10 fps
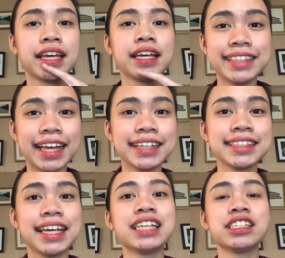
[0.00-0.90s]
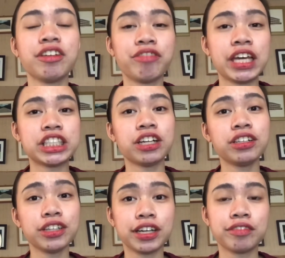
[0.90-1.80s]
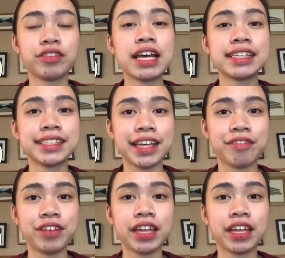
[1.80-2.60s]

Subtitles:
Next is the facial nerve 7.